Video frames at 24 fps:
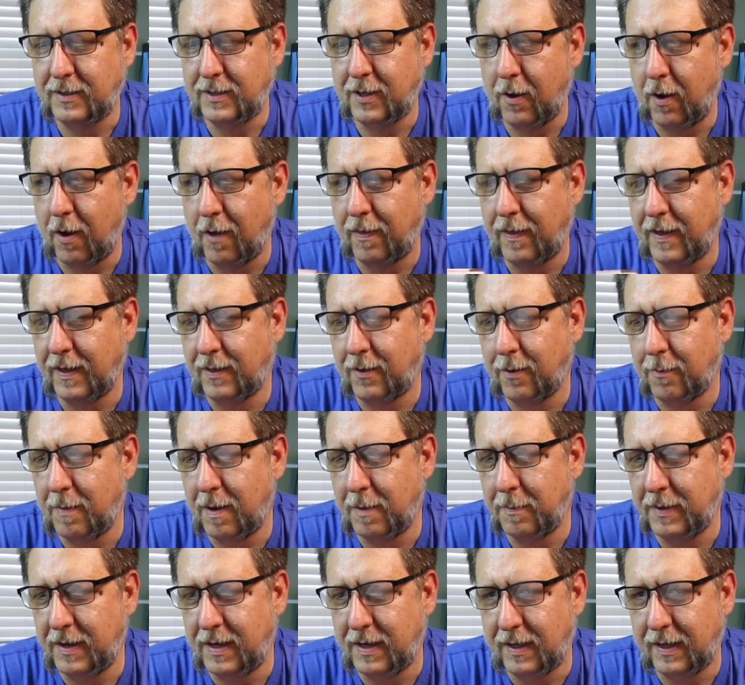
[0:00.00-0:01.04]
so I think there
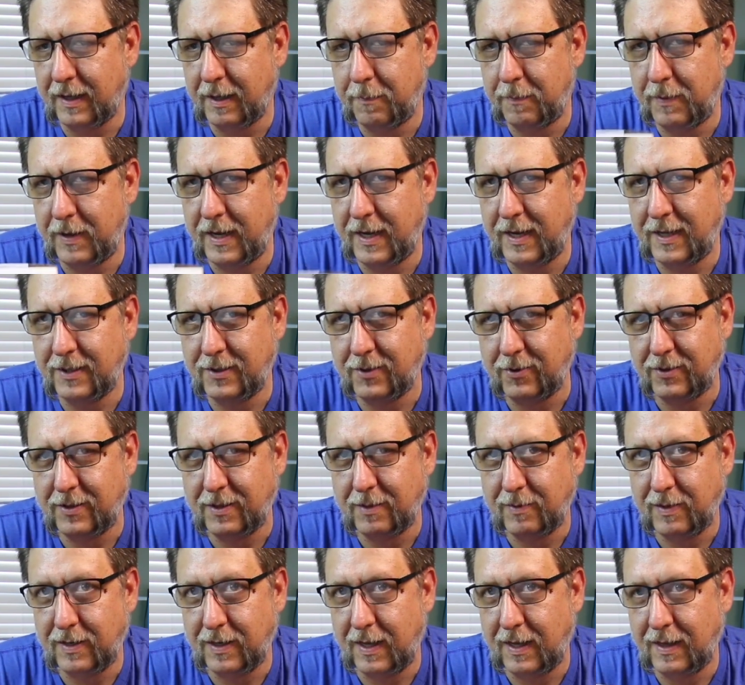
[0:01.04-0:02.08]
might be clippings or
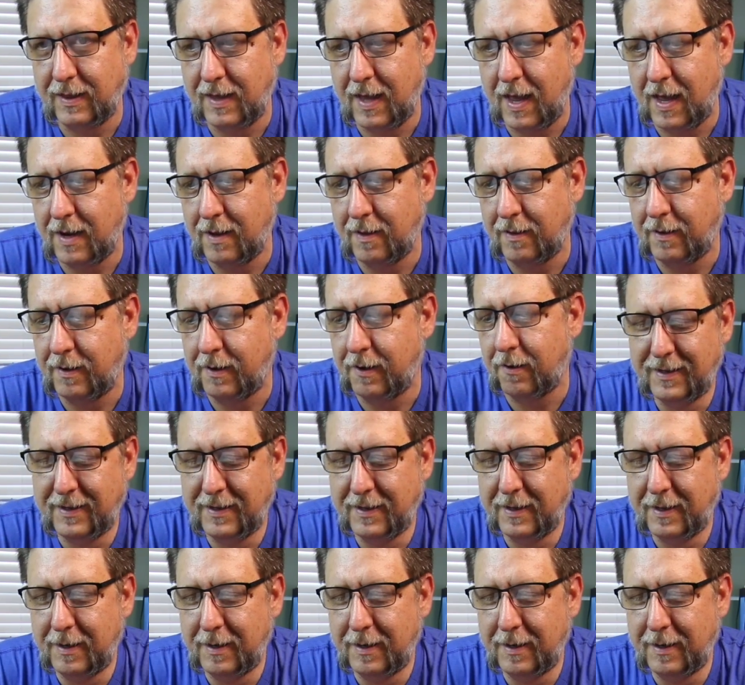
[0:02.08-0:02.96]
something like that in here.